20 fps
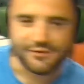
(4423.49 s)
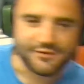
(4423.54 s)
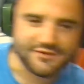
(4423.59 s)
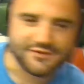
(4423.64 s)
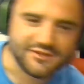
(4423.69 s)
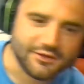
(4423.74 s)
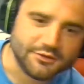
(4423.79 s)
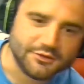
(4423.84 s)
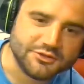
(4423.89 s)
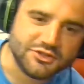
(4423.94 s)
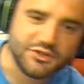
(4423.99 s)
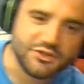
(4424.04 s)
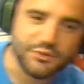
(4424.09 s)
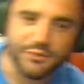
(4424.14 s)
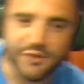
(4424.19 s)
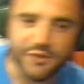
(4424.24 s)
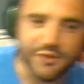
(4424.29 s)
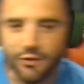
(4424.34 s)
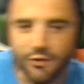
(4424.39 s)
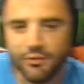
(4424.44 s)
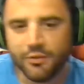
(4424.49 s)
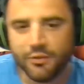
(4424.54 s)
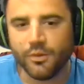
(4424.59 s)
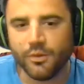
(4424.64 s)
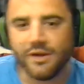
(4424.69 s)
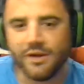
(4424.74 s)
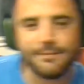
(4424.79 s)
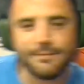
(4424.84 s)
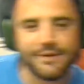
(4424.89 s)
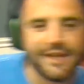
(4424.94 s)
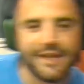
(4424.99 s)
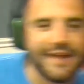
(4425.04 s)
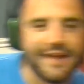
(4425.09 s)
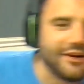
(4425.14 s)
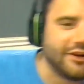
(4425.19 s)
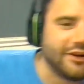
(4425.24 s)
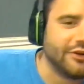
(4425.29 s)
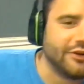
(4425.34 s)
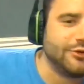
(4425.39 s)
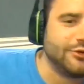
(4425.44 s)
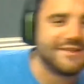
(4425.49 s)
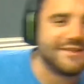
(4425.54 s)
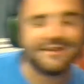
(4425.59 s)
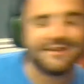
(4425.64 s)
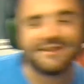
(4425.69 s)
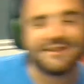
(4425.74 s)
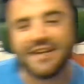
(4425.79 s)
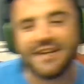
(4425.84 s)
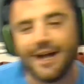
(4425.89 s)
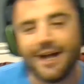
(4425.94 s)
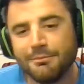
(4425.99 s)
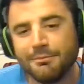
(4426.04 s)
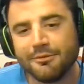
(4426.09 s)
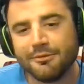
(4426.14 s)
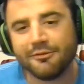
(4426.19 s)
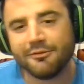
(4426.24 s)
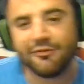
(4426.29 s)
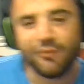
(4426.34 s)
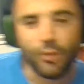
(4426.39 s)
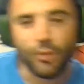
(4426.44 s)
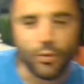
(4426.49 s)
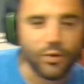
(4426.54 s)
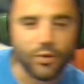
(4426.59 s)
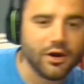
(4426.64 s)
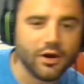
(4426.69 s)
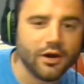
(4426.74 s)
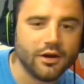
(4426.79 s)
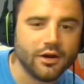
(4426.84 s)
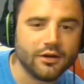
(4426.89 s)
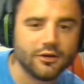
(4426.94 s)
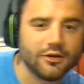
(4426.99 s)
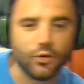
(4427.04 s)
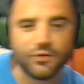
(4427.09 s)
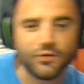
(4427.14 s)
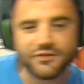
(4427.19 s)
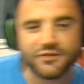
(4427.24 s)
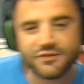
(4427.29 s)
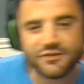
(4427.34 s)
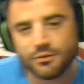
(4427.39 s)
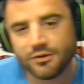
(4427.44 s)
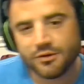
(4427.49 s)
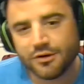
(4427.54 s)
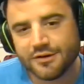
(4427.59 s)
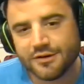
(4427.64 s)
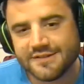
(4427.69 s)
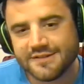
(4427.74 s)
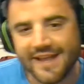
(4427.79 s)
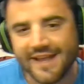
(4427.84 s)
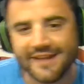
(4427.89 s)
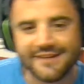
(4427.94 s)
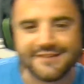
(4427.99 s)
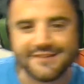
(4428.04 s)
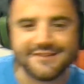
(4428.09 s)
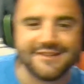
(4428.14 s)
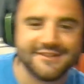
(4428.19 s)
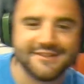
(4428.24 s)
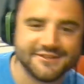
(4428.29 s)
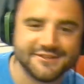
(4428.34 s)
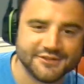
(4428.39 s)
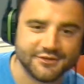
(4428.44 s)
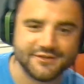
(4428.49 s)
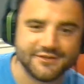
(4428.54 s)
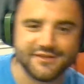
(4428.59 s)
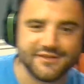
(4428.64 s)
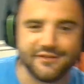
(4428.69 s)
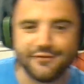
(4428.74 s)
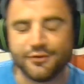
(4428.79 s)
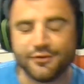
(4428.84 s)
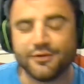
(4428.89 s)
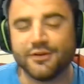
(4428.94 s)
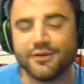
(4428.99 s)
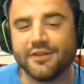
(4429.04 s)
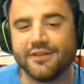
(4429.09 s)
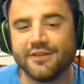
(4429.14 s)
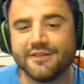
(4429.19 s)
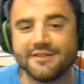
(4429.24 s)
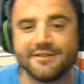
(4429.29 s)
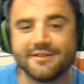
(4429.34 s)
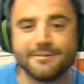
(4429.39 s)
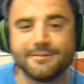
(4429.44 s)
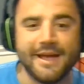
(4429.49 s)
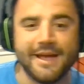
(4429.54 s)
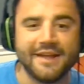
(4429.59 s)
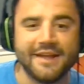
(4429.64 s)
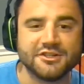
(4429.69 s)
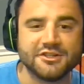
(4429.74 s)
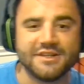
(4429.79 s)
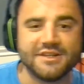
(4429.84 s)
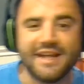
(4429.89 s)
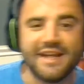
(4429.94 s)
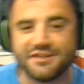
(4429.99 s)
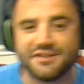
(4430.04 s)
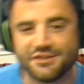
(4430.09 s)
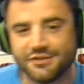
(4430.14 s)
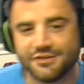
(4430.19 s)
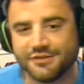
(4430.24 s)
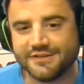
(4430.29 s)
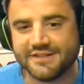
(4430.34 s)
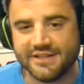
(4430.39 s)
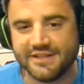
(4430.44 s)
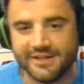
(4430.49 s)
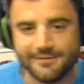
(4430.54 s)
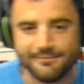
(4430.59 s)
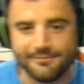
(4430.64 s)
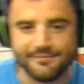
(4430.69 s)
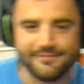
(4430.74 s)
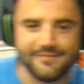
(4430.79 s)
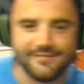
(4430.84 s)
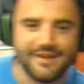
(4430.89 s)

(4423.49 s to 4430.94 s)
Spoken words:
So, do you know the one player who's in the top 4 goal scorers and assisters for the Spanish national team?